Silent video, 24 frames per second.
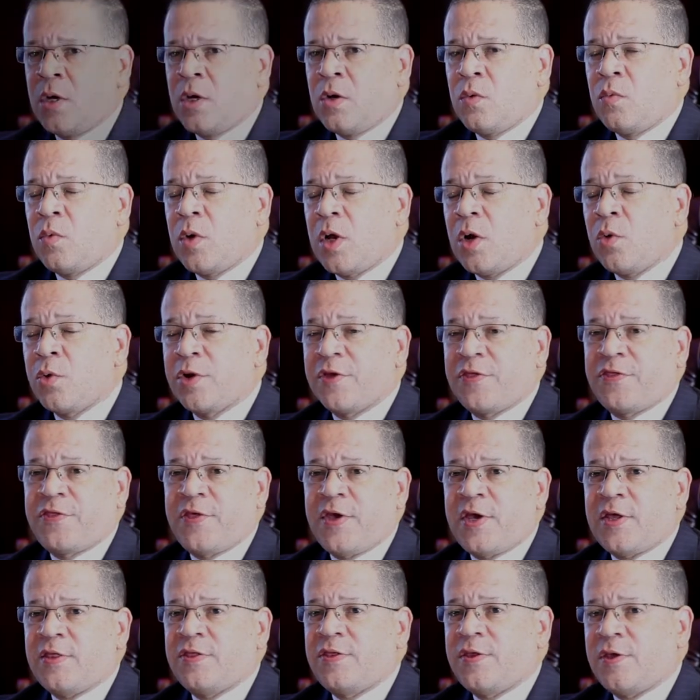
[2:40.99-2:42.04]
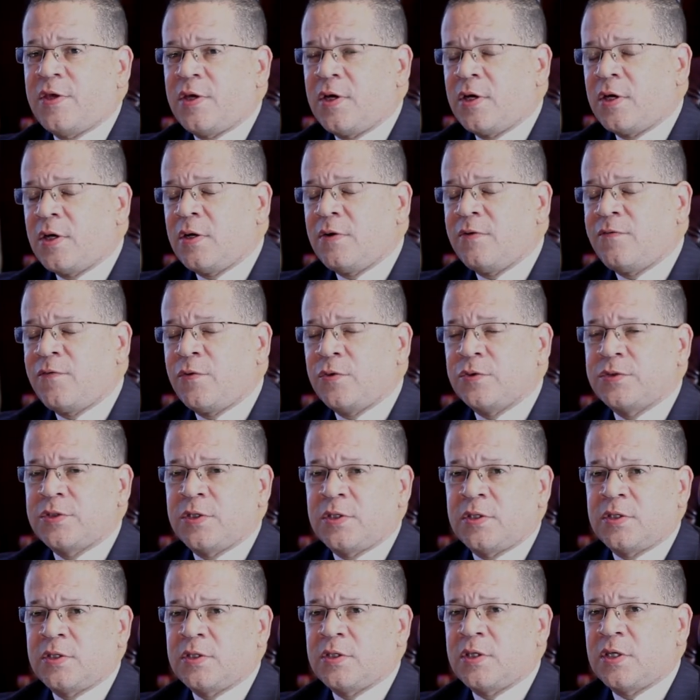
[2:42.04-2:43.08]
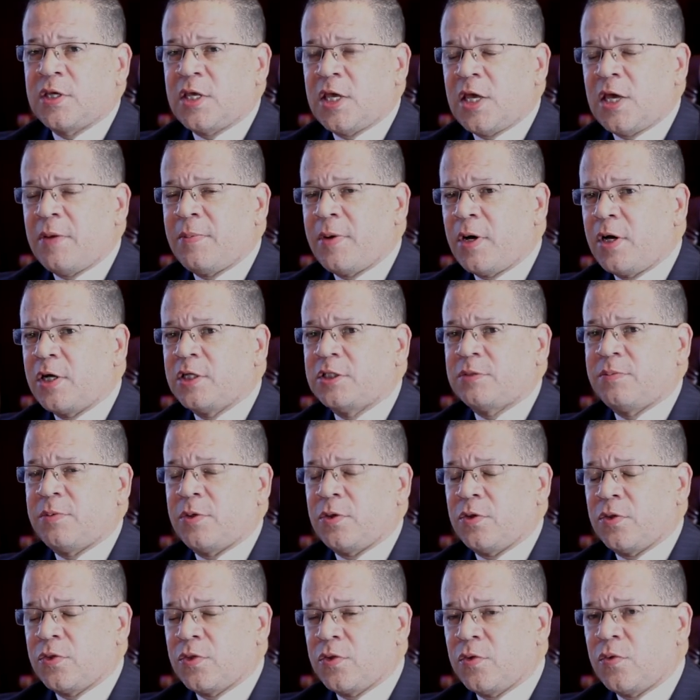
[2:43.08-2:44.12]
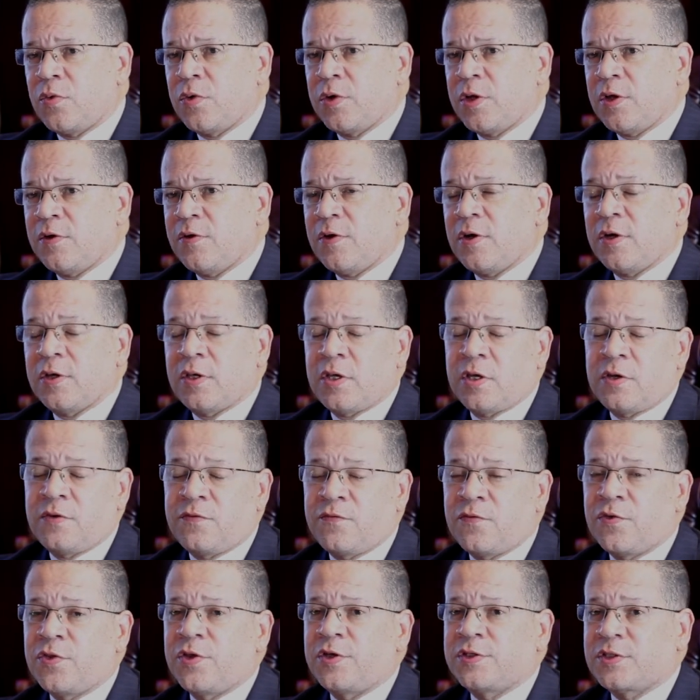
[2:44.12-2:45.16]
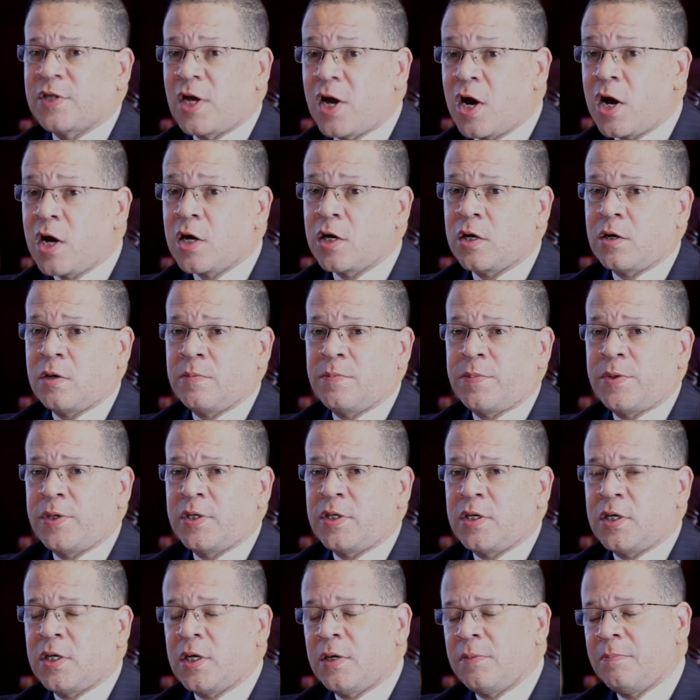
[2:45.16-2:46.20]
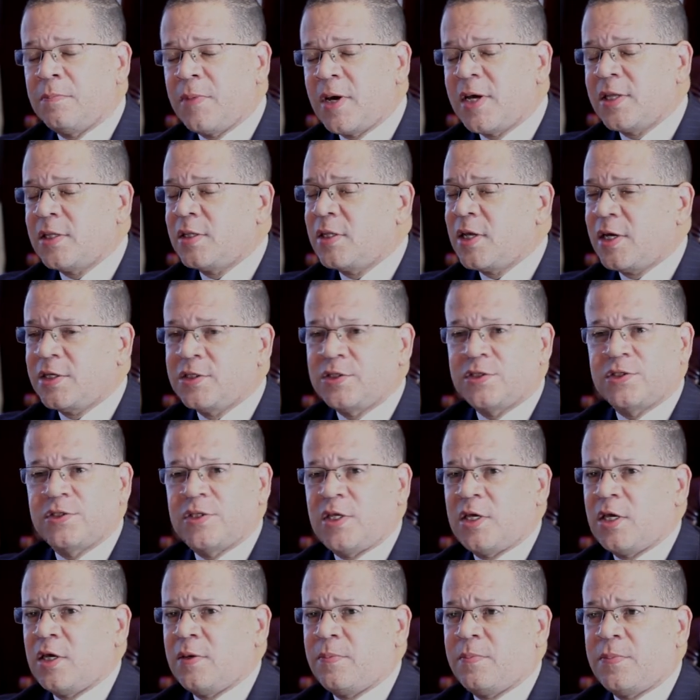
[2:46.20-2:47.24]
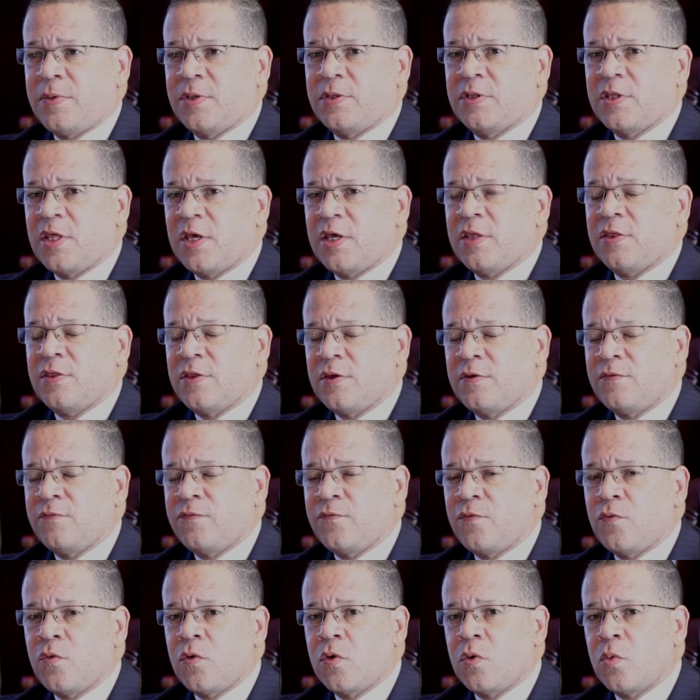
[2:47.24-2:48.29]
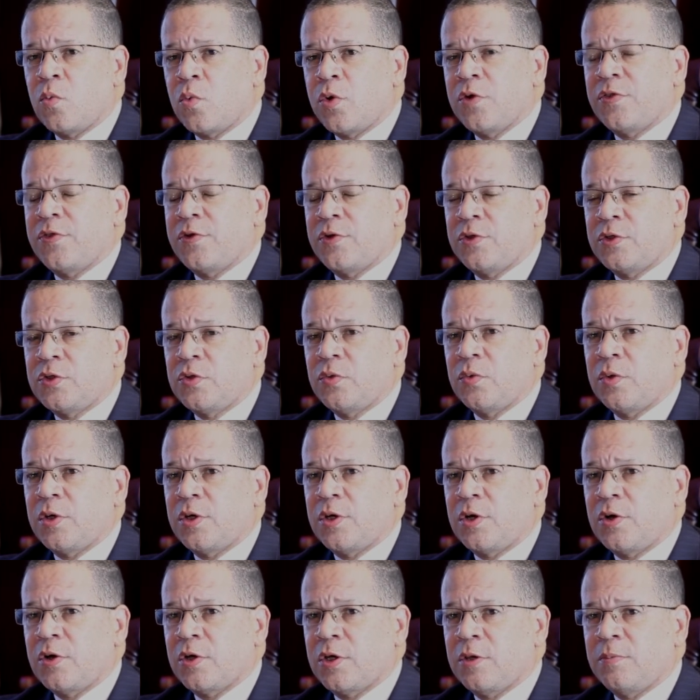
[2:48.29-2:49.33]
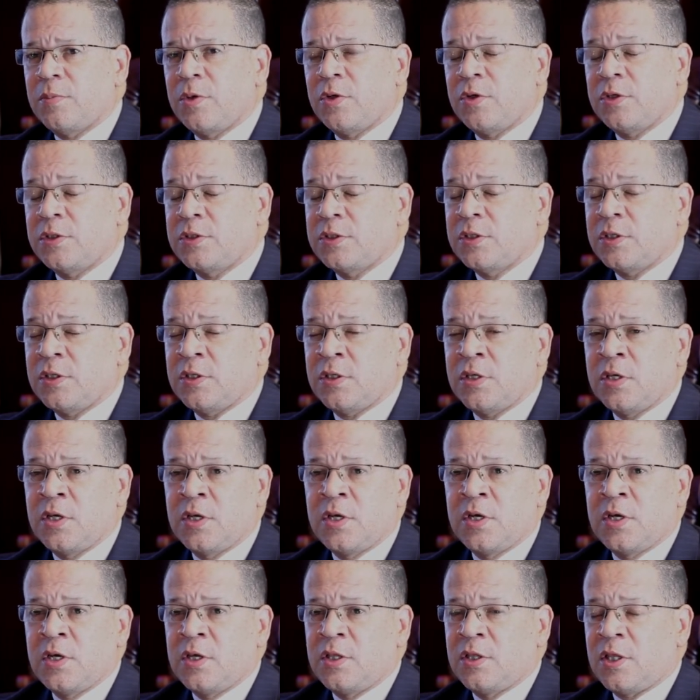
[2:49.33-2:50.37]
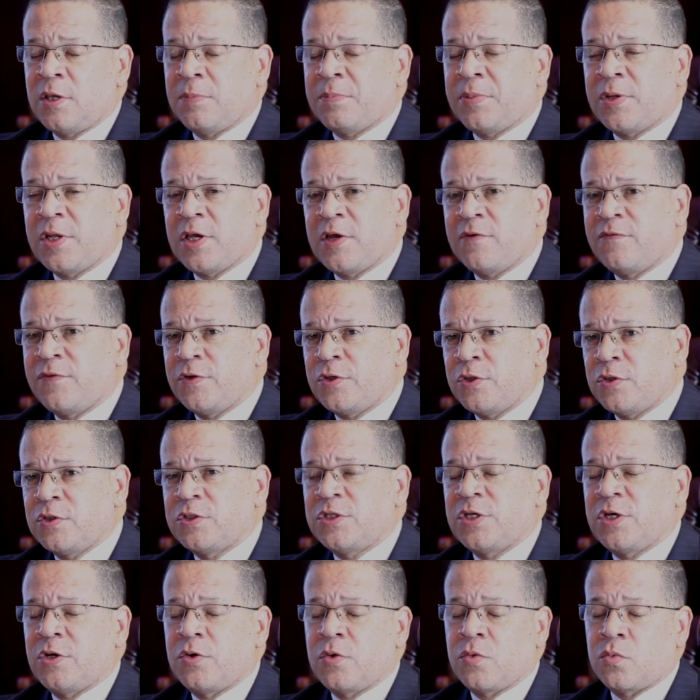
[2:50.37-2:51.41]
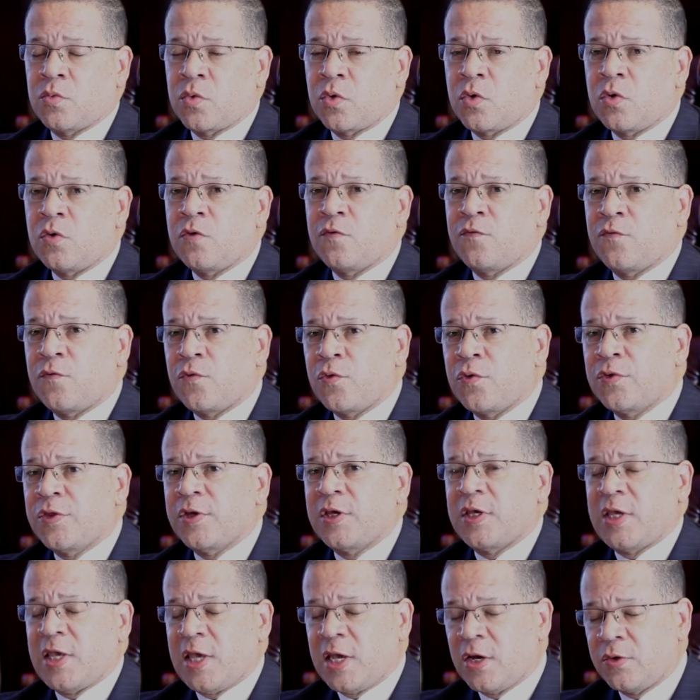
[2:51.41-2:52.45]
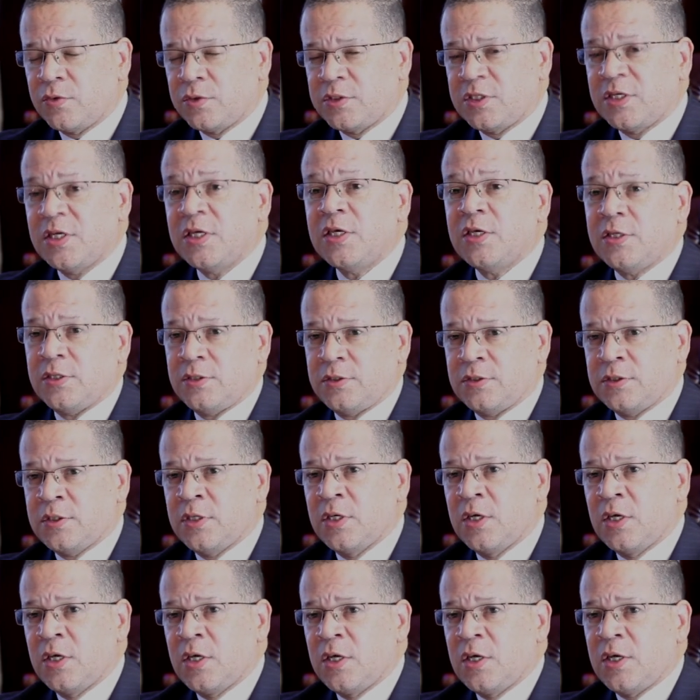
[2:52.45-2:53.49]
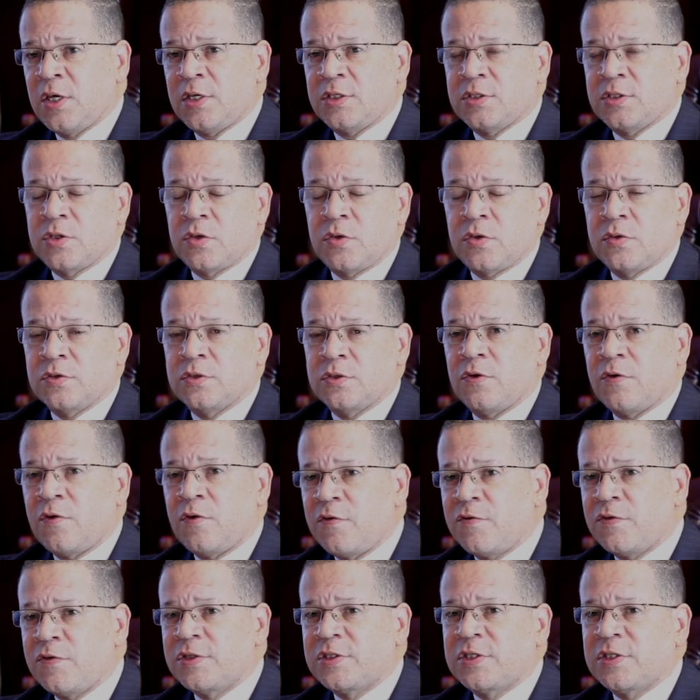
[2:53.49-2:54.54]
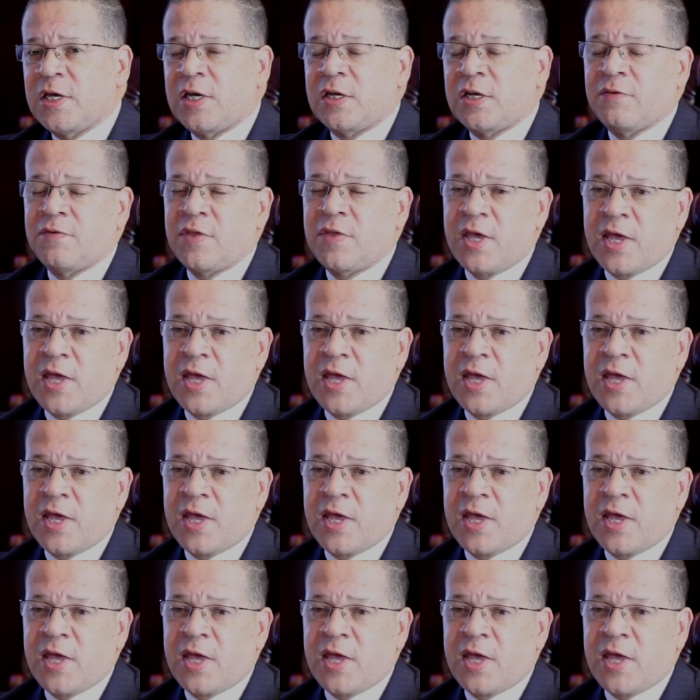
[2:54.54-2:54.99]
Well, I want to thank the Fulton-DeKalb Hospital Authority again for this honor, but not just that, but thank them for what they're doing in our community. They play a fiduciary role for the counties in terms of oversight of the